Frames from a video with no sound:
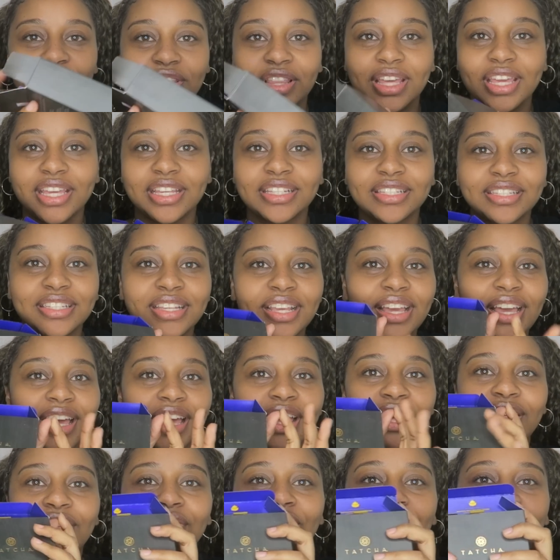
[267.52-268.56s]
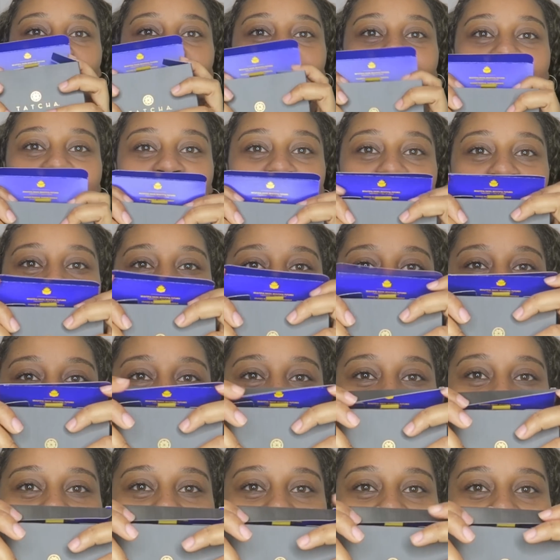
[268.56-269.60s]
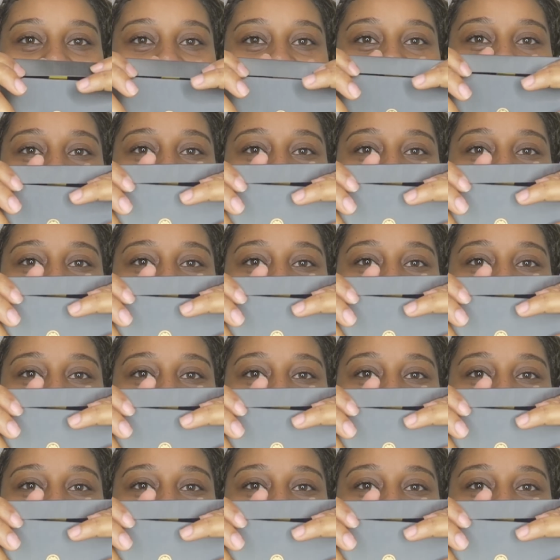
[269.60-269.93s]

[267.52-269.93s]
for this. 50 US, girl.